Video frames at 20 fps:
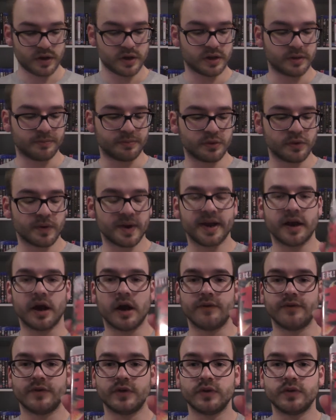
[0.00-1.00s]
the Blu-ray,
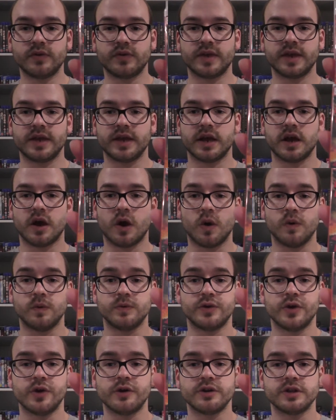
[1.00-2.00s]
I've used the
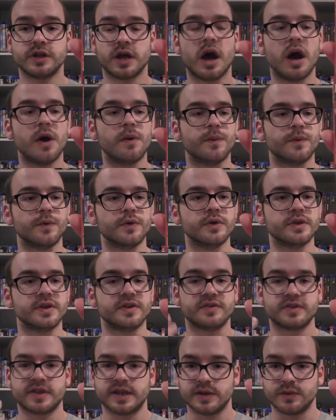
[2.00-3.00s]
alternative artwork.
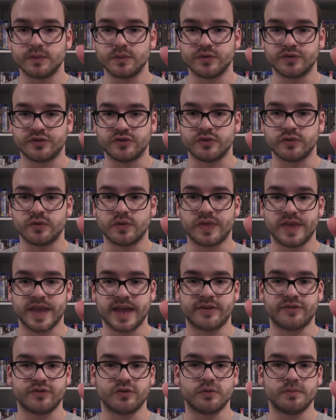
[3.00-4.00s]
This is the original
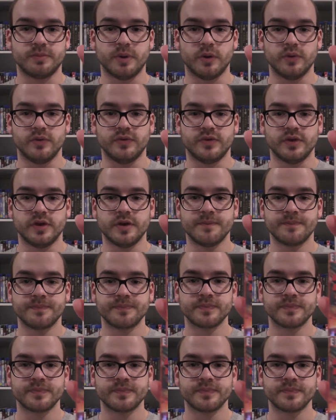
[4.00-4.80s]
theatrical poster.